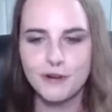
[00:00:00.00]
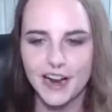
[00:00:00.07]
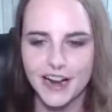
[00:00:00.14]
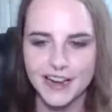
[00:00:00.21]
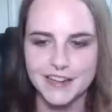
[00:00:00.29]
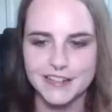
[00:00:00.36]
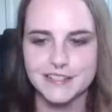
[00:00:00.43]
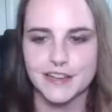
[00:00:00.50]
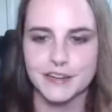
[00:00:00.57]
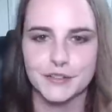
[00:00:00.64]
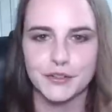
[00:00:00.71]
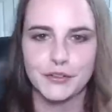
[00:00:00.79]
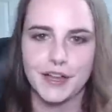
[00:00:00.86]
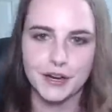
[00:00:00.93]
why he said it
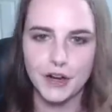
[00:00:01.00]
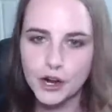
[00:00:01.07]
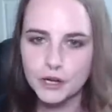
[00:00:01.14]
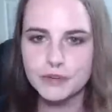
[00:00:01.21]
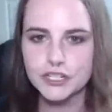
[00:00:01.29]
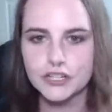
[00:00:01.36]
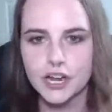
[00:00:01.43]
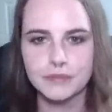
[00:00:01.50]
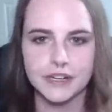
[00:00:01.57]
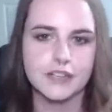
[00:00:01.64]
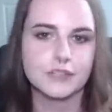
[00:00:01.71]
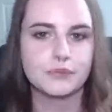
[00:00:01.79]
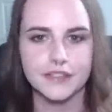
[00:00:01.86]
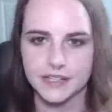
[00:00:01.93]
looked like garbage, not
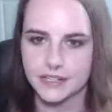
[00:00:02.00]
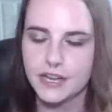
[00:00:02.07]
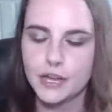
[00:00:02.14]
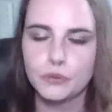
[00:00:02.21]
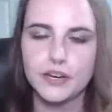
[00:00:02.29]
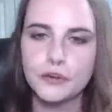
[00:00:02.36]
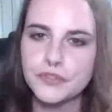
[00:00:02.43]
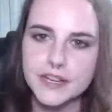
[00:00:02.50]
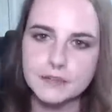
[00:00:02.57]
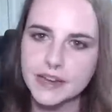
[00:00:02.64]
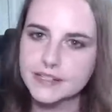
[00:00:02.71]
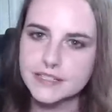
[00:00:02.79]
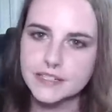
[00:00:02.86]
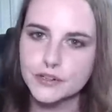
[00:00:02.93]
because we think we don't think
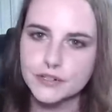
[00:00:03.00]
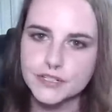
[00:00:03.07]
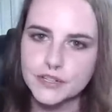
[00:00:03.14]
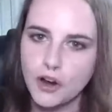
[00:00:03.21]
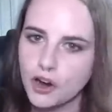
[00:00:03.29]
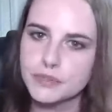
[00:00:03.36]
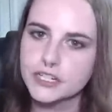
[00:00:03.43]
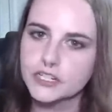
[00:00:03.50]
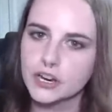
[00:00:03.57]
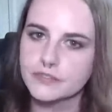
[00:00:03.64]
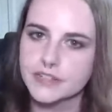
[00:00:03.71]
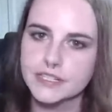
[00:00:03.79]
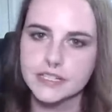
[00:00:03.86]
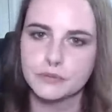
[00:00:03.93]
Mexican food is garbage.
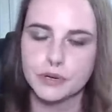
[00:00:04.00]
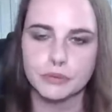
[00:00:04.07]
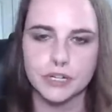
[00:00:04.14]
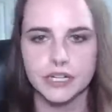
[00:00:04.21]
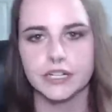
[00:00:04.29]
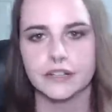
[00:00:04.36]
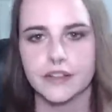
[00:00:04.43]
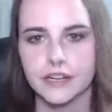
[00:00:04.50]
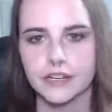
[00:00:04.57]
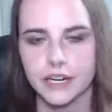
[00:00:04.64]
Obviously, we were eating there